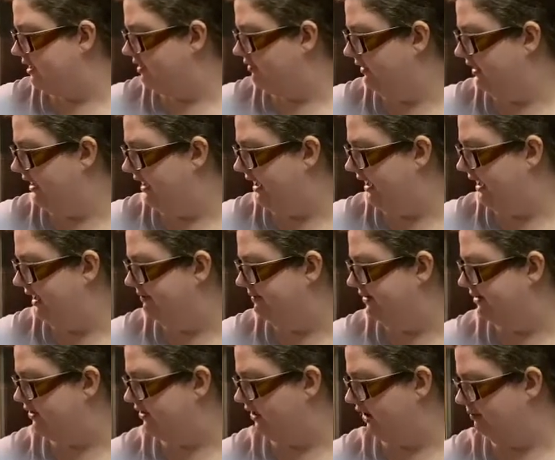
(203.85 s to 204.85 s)
We have
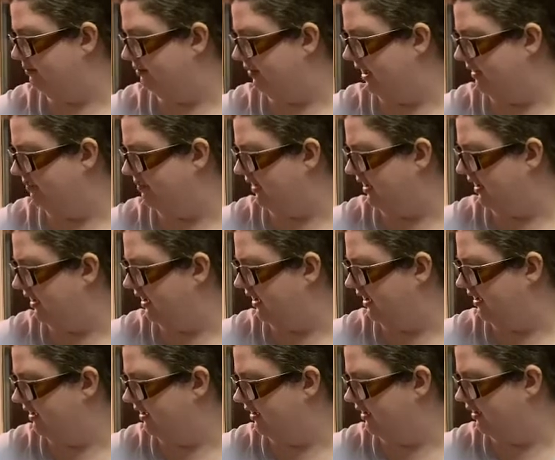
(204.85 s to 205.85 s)
salt and pepper,
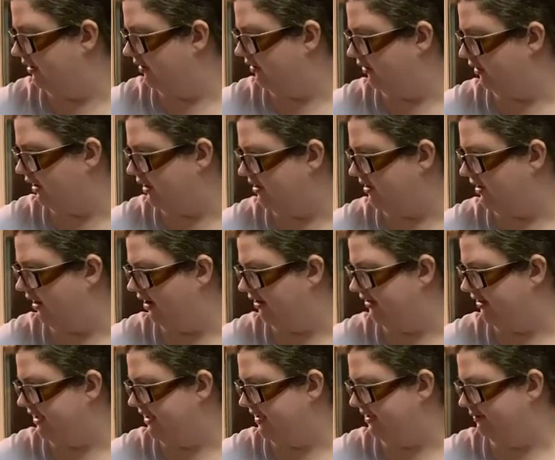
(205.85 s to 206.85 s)
crushed
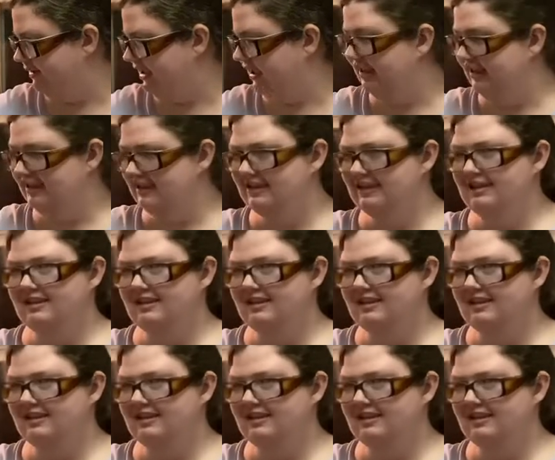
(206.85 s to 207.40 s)
garlic, because